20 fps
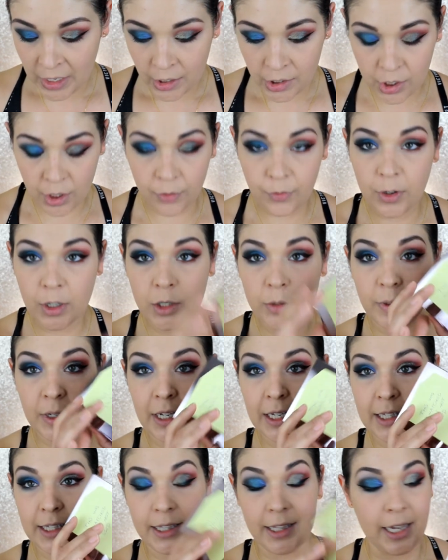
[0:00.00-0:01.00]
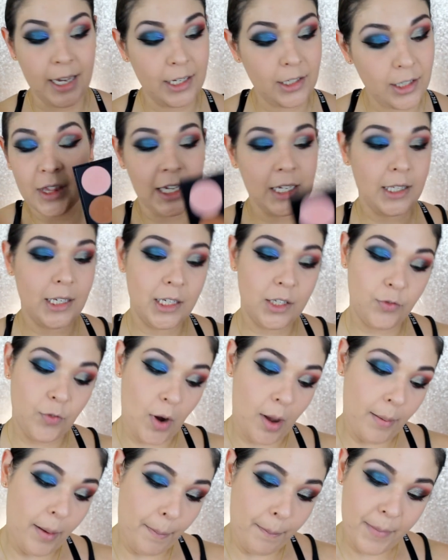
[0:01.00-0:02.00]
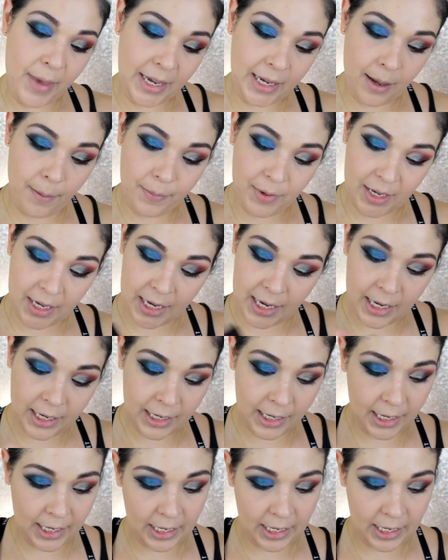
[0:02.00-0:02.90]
So the first one is this. This is from Makeup Geek.